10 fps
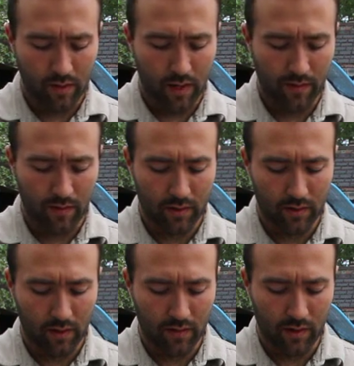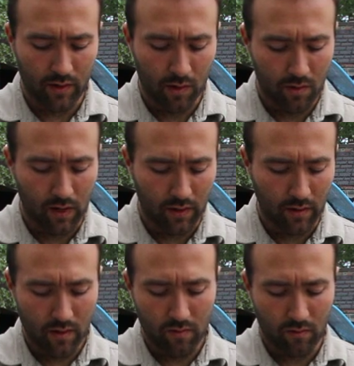and there's no
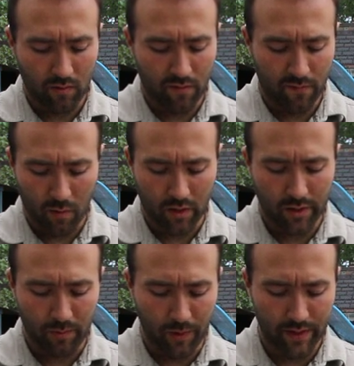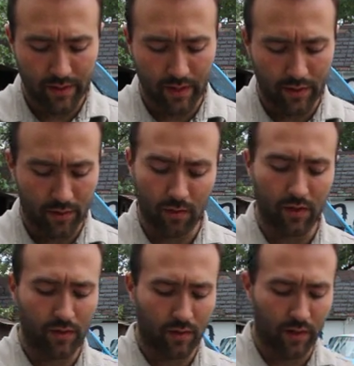color, or 4 springs at
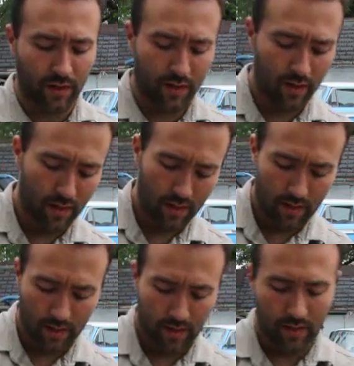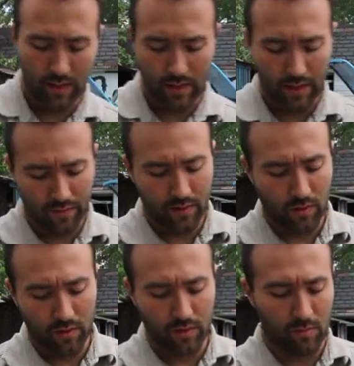230, and they're
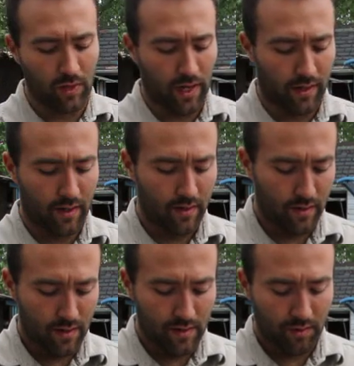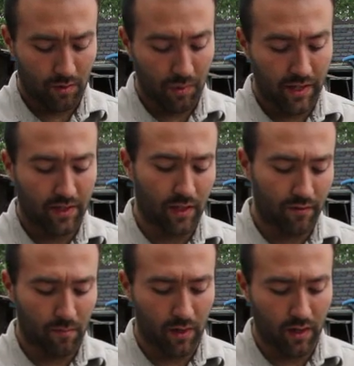also black. So basically,
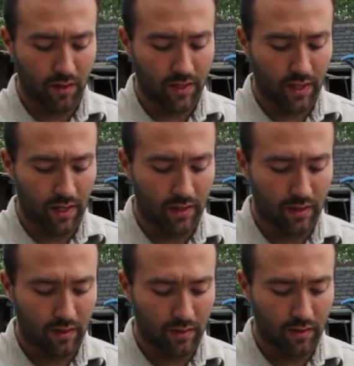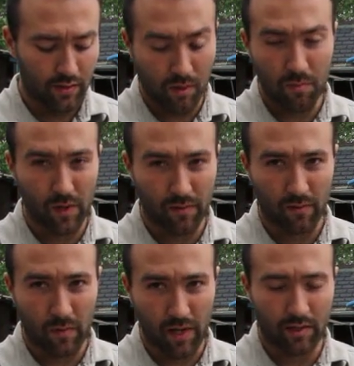from what I understand,
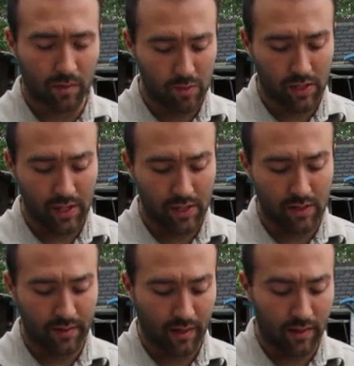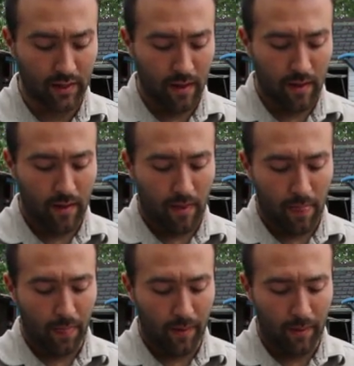my interpretation is that
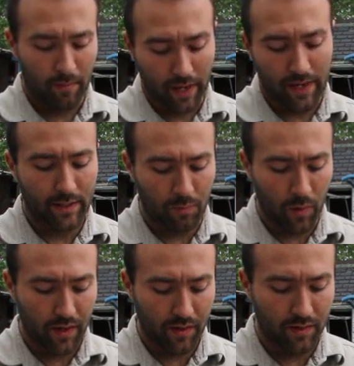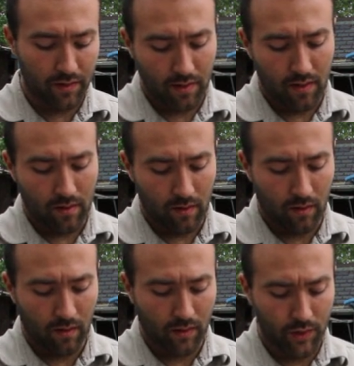black springs
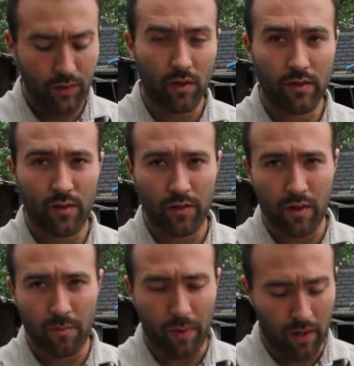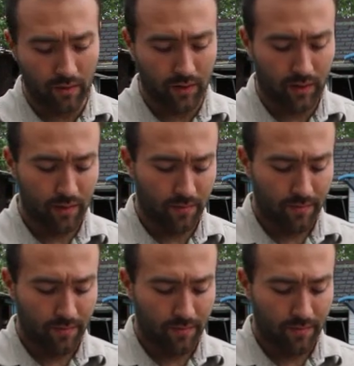are 230 pounds,